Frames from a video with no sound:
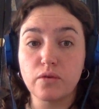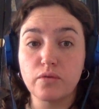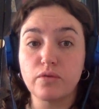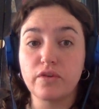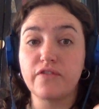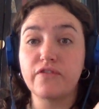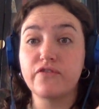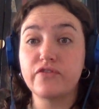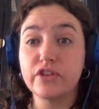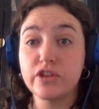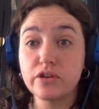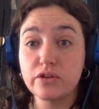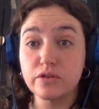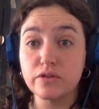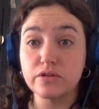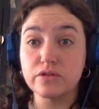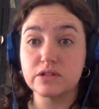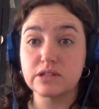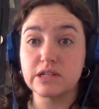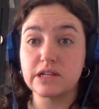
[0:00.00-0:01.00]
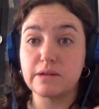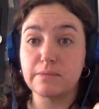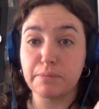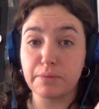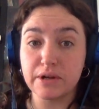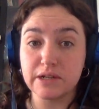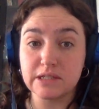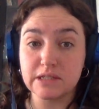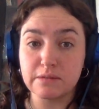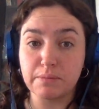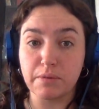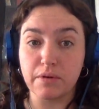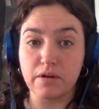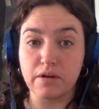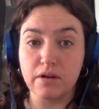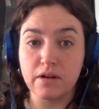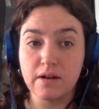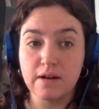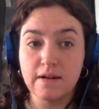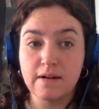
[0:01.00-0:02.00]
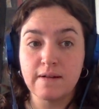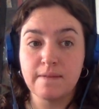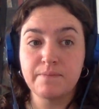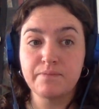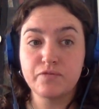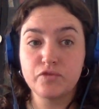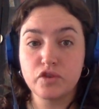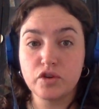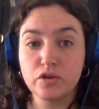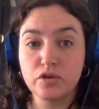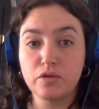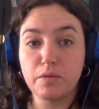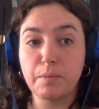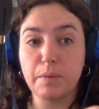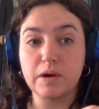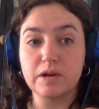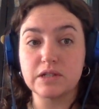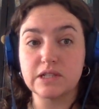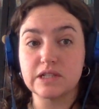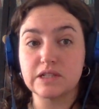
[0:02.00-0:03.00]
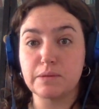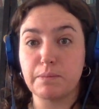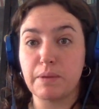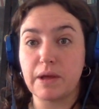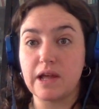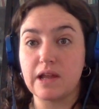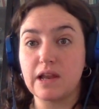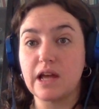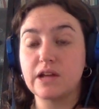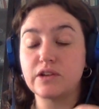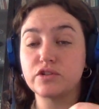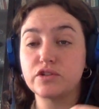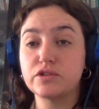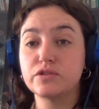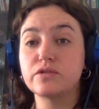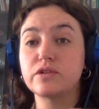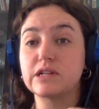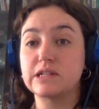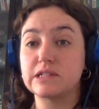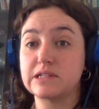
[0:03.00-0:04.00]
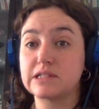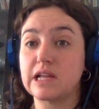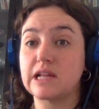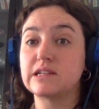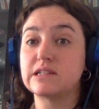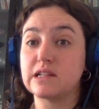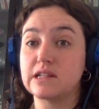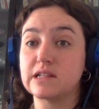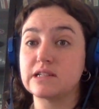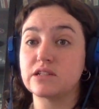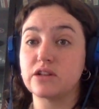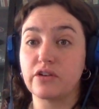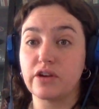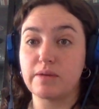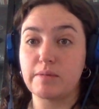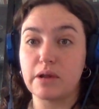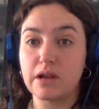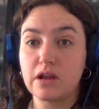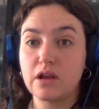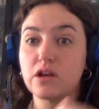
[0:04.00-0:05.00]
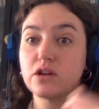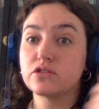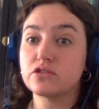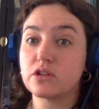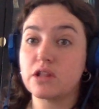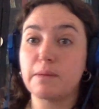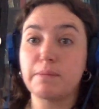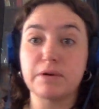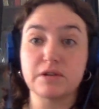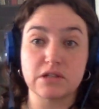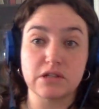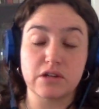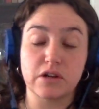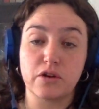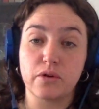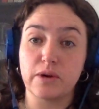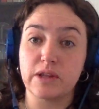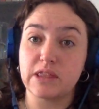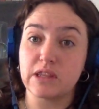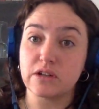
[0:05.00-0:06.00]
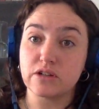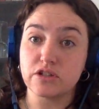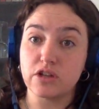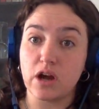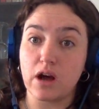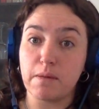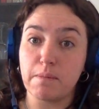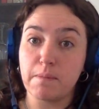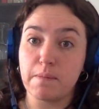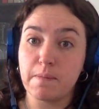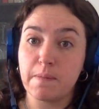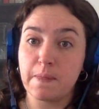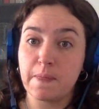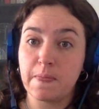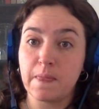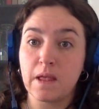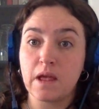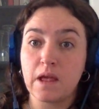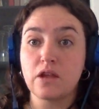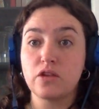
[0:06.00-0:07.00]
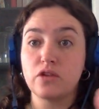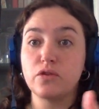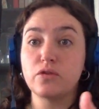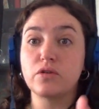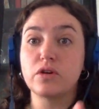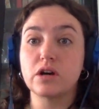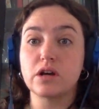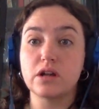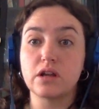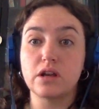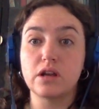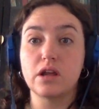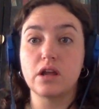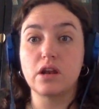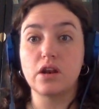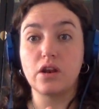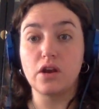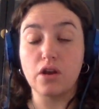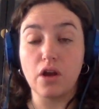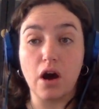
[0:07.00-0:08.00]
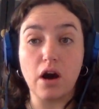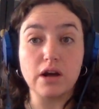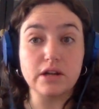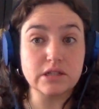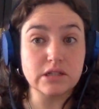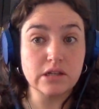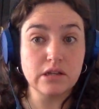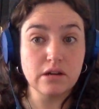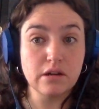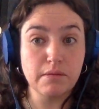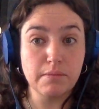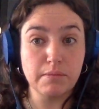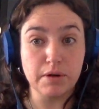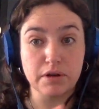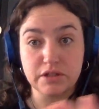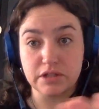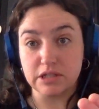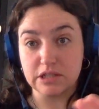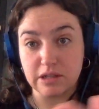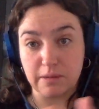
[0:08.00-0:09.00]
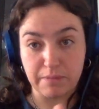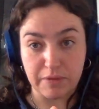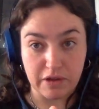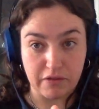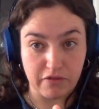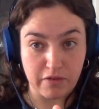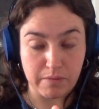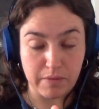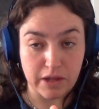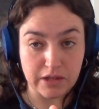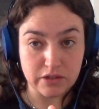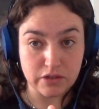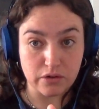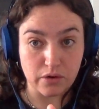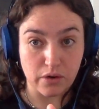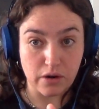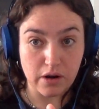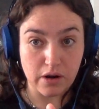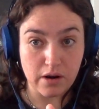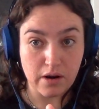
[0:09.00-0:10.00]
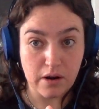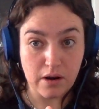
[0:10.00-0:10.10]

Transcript: refuse, in principle, to participate and to consent to this agreement. So that person could quit their job. You could not purchase something from that store.